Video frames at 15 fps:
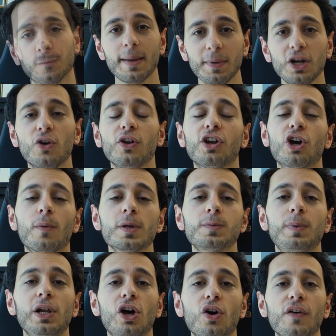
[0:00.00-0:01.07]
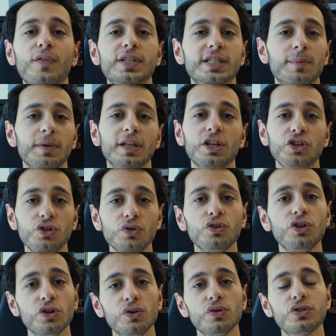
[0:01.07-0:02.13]
Let me know in the comments below if it's something that you
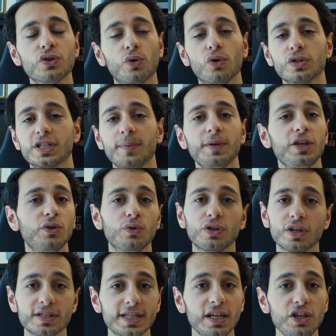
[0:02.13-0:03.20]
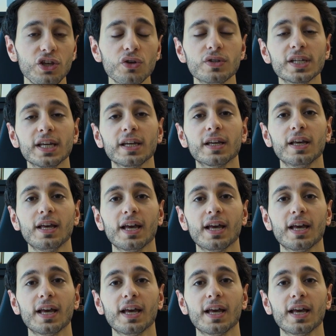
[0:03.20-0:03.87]
use or something you would consider using,